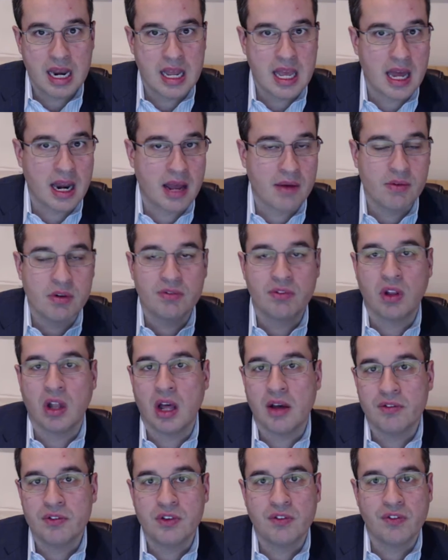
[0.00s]
And again, I would have
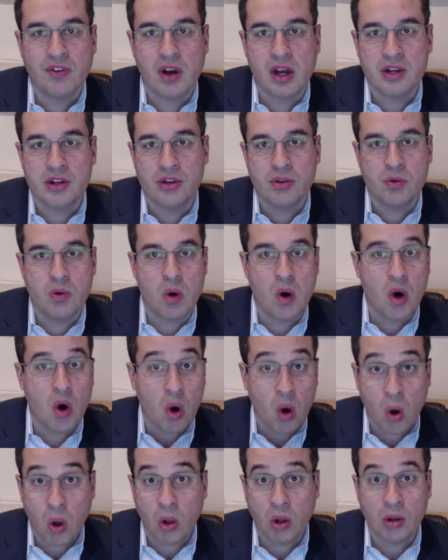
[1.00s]
loved to find you
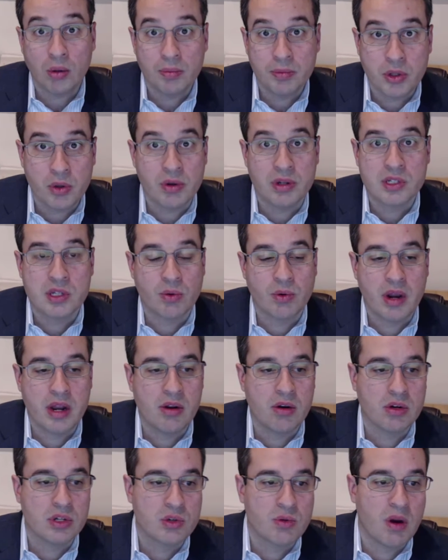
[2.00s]
all units that were
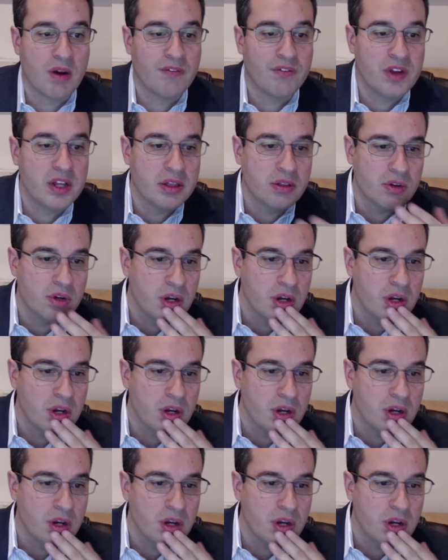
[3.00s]
800 square feet.